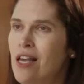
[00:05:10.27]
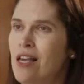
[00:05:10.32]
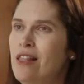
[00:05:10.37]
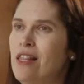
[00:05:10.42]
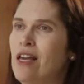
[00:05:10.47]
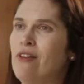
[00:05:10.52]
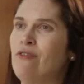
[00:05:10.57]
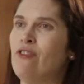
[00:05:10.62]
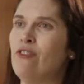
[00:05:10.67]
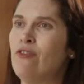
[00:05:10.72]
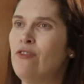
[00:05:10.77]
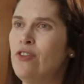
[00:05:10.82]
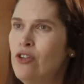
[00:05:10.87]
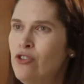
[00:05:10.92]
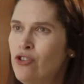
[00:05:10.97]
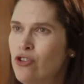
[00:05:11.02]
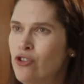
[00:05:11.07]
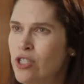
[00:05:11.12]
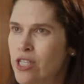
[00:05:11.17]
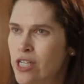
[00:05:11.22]
that for
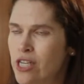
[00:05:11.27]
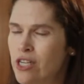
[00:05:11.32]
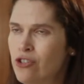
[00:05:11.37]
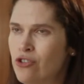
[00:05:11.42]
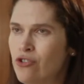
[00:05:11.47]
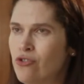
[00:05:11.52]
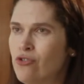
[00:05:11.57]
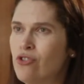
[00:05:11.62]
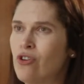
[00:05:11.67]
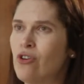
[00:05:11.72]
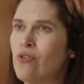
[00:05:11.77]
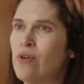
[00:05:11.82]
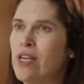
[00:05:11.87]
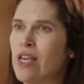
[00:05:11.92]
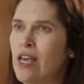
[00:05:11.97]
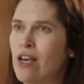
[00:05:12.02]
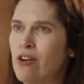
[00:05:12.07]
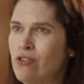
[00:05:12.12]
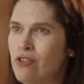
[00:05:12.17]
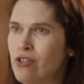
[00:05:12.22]
future teachers
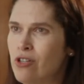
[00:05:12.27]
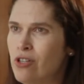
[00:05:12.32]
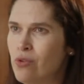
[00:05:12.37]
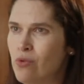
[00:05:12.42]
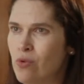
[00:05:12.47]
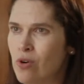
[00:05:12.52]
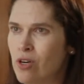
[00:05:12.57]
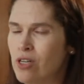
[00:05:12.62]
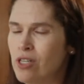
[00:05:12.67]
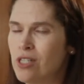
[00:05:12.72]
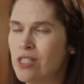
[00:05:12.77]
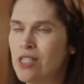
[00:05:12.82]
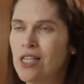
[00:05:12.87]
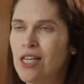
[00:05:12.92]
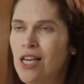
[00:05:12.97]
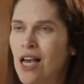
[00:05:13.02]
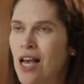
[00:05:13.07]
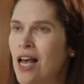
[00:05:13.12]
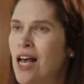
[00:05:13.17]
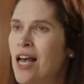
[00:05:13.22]
going out into the world,
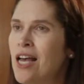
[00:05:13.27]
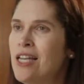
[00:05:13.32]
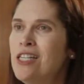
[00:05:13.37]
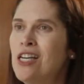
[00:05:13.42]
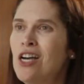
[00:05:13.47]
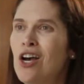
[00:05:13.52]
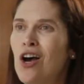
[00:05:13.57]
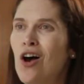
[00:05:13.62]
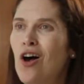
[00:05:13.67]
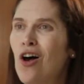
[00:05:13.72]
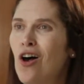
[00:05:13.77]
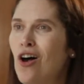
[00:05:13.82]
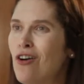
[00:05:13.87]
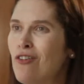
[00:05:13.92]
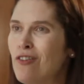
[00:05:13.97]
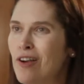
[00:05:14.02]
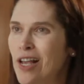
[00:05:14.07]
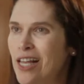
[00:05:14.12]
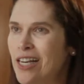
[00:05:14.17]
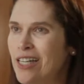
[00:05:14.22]
God
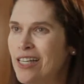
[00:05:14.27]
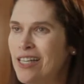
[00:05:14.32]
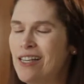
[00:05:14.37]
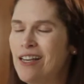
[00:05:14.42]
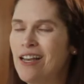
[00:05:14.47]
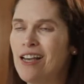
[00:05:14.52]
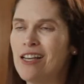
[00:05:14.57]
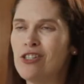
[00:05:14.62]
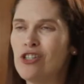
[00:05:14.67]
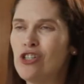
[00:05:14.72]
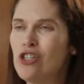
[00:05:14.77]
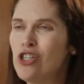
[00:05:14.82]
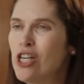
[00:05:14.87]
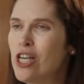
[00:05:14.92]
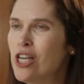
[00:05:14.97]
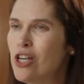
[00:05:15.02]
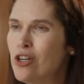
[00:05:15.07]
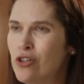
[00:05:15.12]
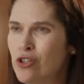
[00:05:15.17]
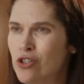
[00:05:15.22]
already has
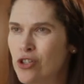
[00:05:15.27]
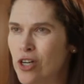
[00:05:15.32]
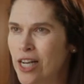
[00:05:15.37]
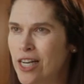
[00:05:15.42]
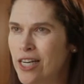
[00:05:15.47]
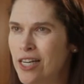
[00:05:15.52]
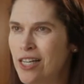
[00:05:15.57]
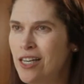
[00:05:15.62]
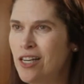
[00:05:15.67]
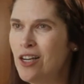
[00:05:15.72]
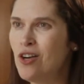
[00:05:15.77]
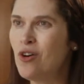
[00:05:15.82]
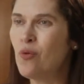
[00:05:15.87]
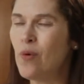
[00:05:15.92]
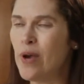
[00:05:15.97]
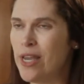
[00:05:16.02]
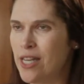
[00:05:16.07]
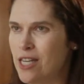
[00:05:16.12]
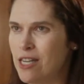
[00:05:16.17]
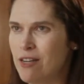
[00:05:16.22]
children
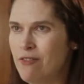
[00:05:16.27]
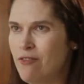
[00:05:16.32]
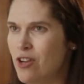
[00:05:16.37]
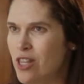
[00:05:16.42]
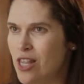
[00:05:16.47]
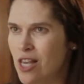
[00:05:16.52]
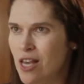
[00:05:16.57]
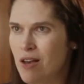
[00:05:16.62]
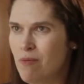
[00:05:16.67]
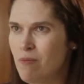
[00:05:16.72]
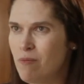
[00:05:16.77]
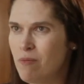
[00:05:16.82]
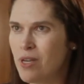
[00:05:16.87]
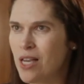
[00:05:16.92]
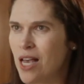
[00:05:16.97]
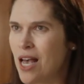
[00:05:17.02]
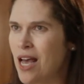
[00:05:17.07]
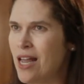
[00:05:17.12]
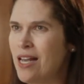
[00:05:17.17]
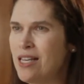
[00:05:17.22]
waiting for them.
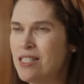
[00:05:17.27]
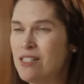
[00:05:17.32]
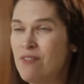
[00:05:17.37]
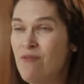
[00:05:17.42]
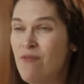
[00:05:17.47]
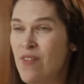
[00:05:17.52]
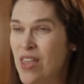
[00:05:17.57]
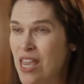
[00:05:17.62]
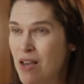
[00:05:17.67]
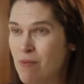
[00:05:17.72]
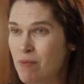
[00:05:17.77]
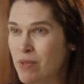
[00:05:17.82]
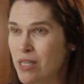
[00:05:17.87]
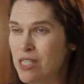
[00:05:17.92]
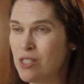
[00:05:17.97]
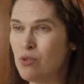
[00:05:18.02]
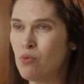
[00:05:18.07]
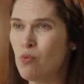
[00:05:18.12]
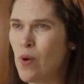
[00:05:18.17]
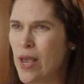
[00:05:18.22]
God has
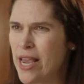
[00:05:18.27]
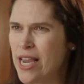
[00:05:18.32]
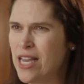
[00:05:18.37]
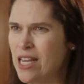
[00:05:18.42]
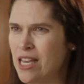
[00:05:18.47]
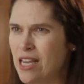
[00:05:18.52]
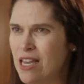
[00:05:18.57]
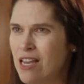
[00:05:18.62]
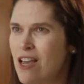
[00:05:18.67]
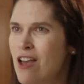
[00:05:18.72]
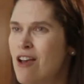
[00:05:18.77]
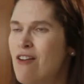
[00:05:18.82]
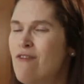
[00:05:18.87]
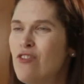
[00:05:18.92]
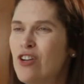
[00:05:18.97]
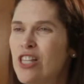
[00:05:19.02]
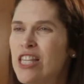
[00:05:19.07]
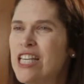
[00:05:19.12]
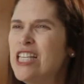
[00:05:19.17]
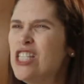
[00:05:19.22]
families waiting
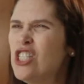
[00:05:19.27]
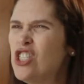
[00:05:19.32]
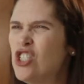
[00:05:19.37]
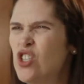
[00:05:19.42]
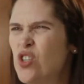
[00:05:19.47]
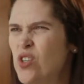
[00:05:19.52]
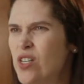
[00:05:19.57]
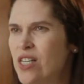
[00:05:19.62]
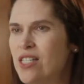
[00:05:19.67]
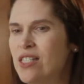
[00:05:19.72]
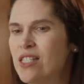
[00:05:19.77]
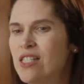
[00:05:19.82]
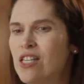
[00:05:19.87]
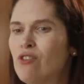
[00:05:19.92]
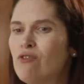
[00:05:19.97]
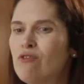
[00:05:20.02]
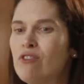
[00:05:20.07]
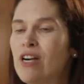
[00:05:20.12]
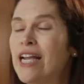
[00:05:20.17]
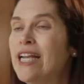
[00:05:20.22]
for these students
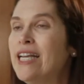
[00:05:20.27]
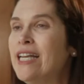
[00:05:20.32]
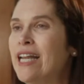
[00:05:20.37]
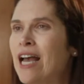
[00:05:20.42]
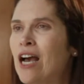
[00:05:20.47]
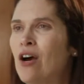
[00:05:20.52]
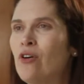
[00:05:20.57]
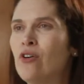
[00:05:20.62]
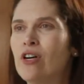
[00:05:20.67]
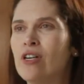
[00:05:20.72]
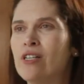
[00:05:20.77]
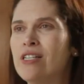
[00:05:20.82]
that right now are